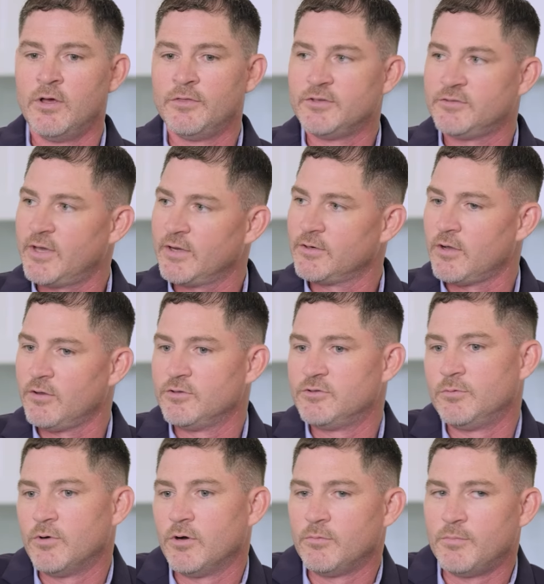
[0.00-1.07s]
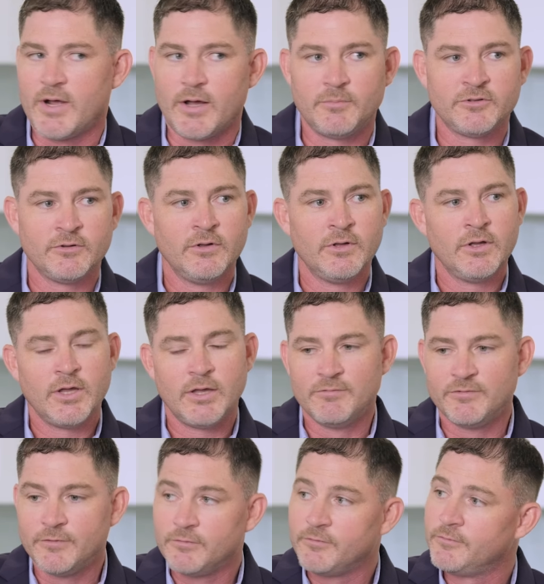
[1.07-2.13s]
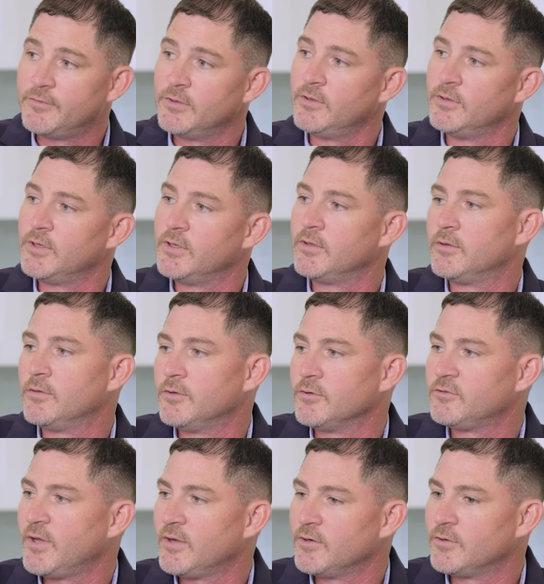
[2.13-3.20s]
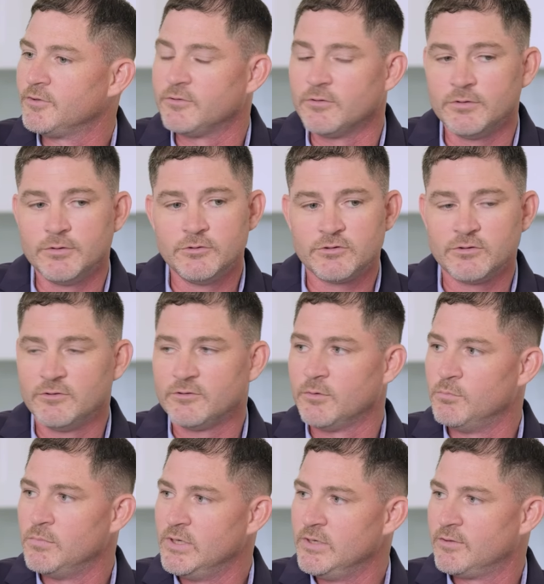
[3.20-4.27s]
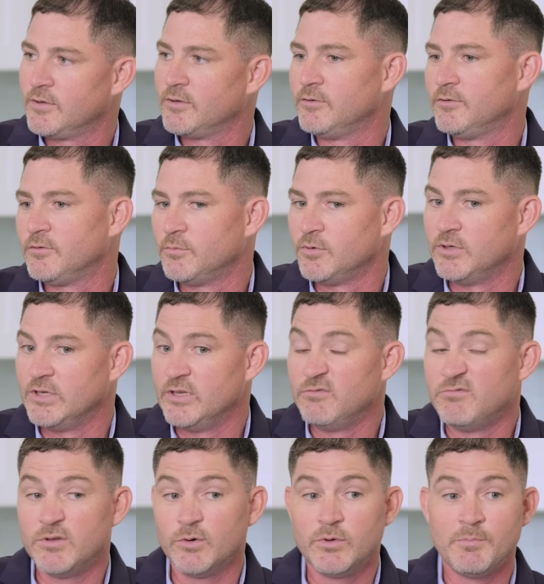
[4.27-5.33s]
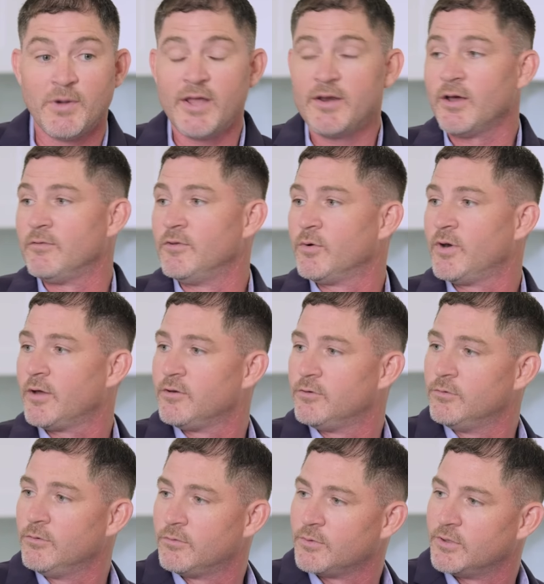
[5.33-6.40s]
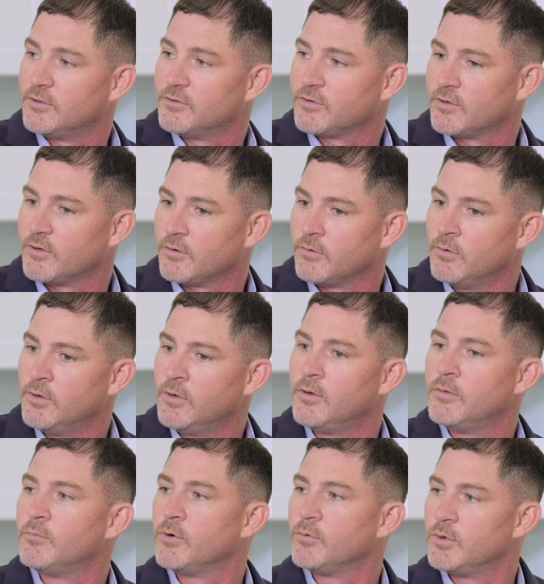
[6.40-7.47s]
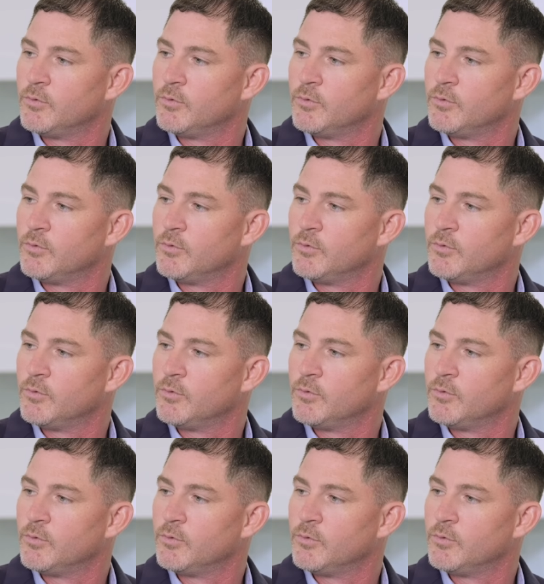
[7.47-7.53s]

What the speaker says: the technology roadmaps and fulfilling those technical solutions to meet the consumer need that we might not have known how to do 3 years ago, but we